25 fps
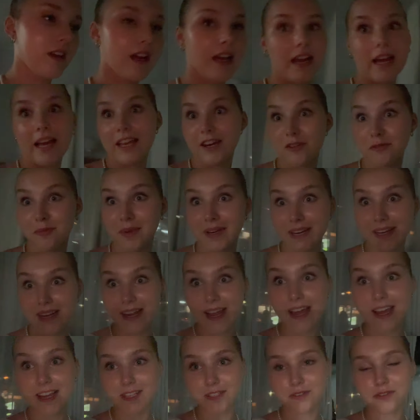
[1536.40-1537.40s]
I've been in
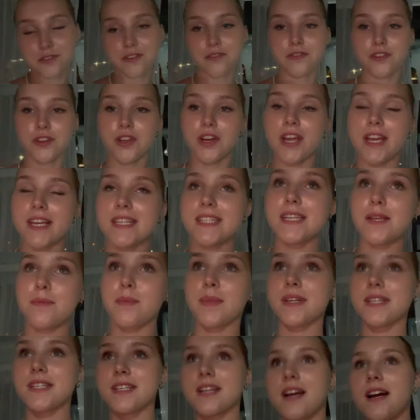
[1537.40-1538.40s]
Cairns for a few days, did my
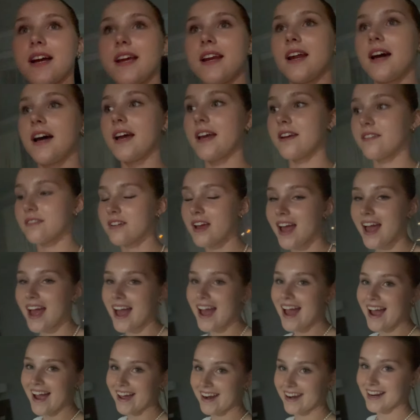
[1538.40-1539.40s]
skydive,
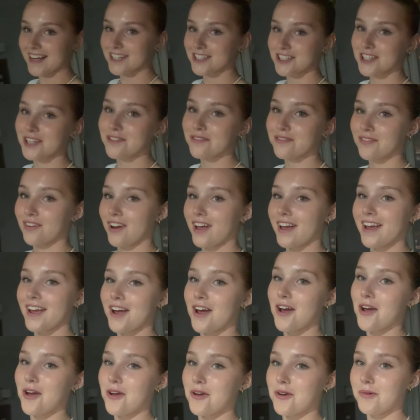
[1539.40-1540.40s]
and I actually fly
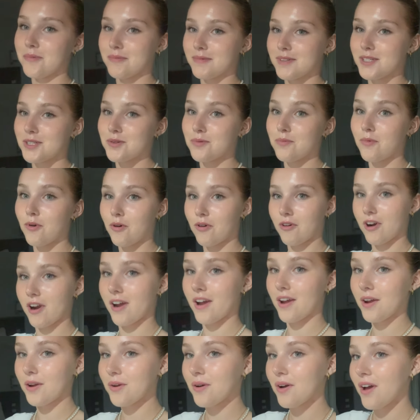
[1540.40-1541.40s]
home
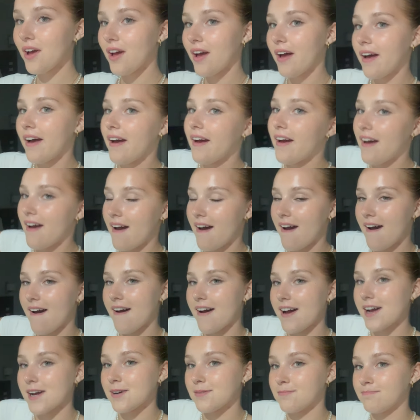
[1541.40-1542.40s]
tomorrow.
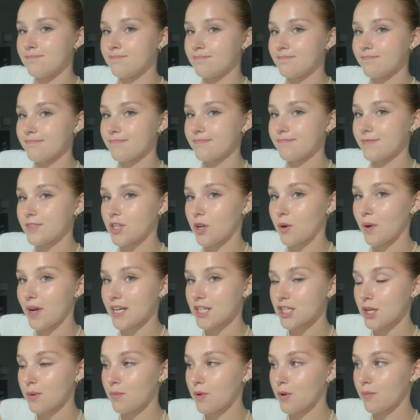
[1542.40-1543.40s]
So I
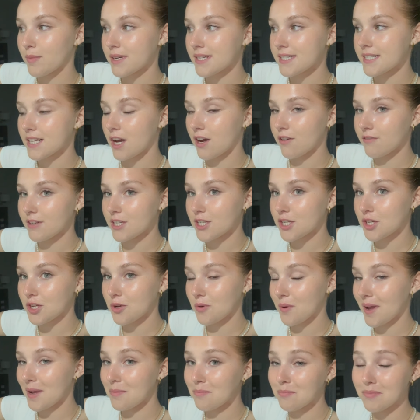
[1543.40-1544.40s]
actually put myself
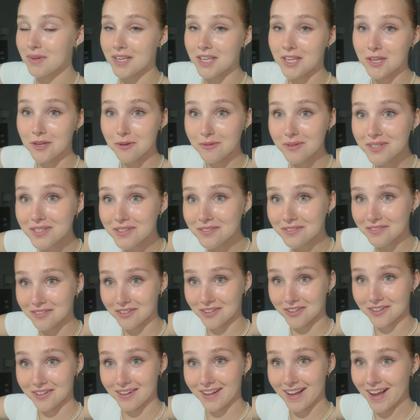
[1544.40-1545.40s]
into a
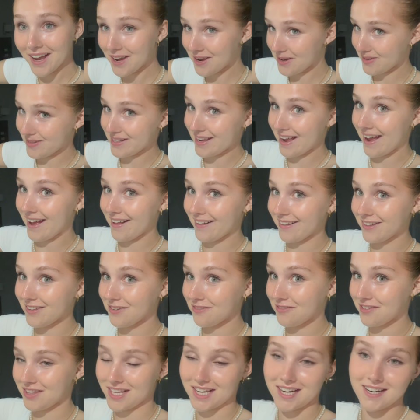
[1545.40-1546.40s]
beautiful hotel
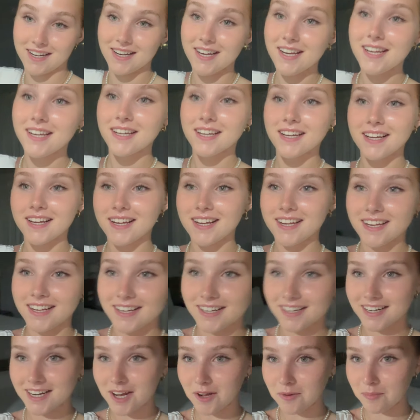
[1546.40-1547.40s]
for the night.
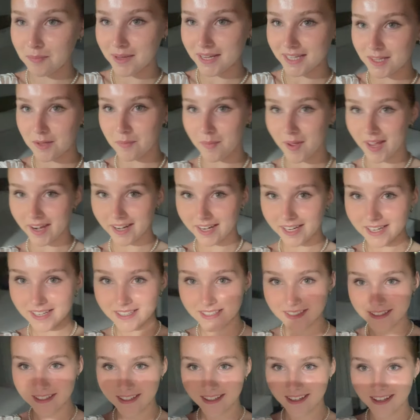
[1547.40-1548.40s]
Look how big the bed
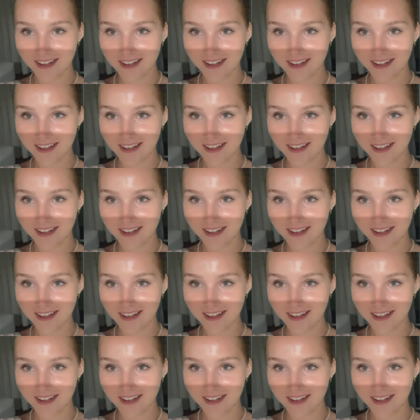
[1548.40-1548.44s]
is.